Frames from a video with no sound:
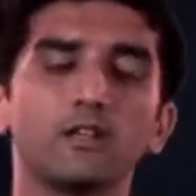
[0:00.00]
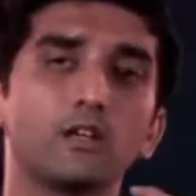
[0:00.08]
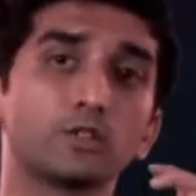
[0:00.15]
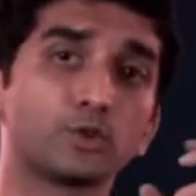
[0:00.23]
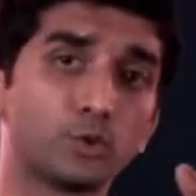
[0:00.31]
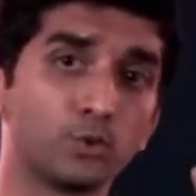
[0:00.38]

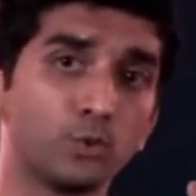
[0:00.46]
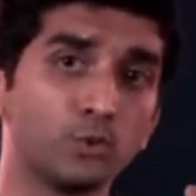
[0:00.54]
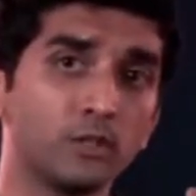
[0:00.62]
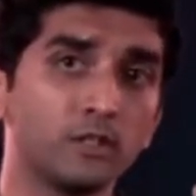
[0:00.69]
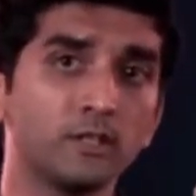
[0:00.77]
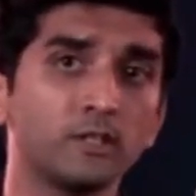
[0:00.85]
a
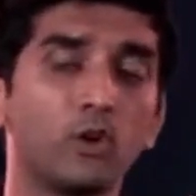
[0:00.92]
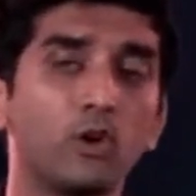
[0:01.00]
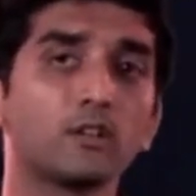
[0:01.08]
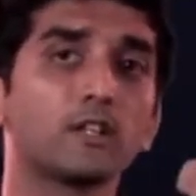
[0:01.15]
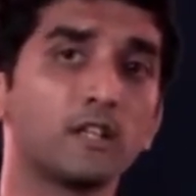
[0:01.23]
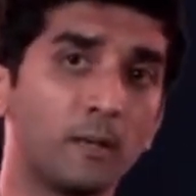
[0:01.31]
student,
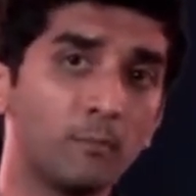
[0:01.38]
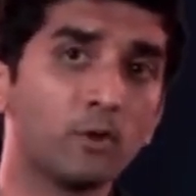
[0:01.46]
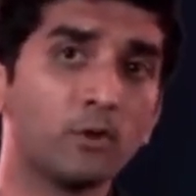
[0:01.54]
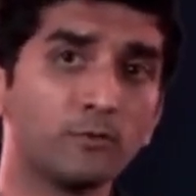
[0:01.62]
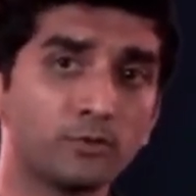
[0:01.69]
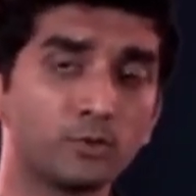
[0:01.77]
or the
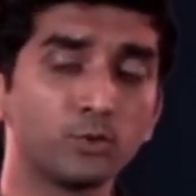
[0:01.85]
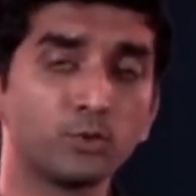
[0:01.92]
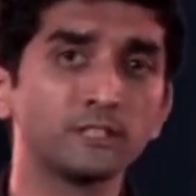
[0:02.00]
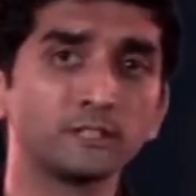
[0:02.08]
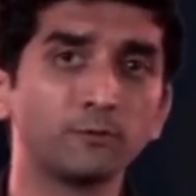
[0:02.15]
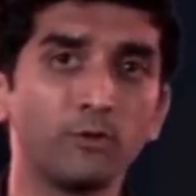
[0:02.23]
number of
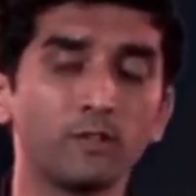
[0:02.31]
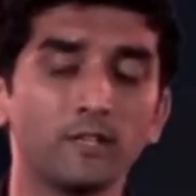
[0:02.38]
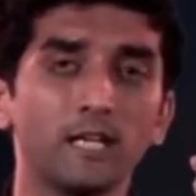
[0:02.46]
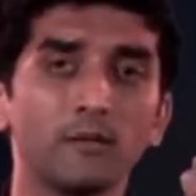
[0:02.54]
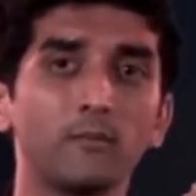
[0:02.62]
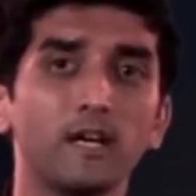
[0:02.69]
students for
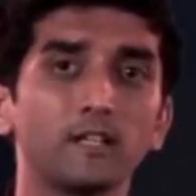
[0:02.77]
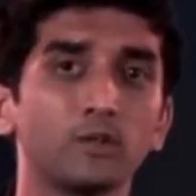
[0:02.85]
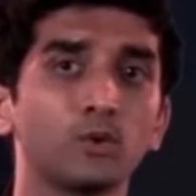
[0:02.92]
that matter,